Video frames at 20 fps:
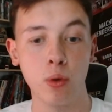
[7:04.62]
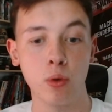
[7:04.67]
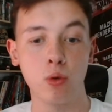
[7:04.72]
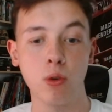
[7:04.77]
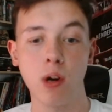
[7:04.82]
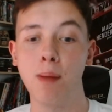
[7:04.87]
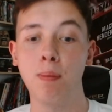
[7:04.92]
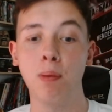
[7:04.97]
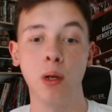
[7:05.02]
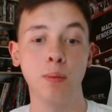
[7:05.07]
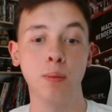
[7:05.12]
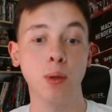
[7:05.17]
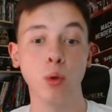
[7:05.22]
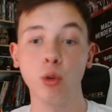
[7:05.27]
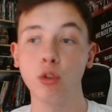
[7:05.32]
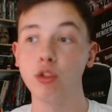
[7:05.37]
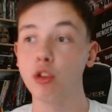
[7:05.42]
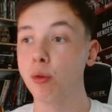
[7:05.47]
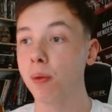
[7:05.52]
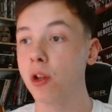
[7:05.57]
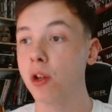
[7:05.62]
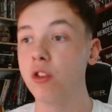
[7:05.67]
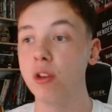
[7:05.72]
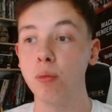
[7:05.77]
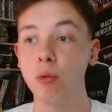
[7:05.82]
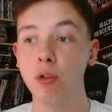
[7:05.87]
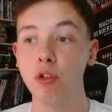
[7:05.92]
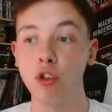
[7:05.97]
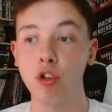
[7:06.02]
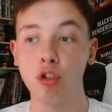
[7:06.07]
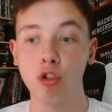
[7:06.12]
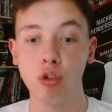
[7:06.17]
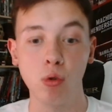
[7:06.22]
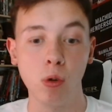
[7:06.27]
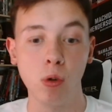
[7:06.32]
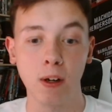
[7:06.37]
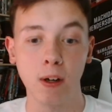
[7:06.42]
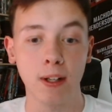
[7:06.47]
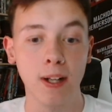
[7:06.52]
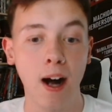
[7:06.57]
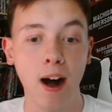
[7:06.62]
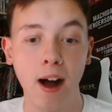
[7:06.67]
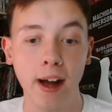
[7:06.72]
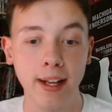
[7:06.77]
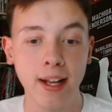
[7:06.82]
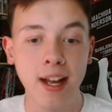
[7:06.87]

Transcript: grappler, but also because he was the shorter guy,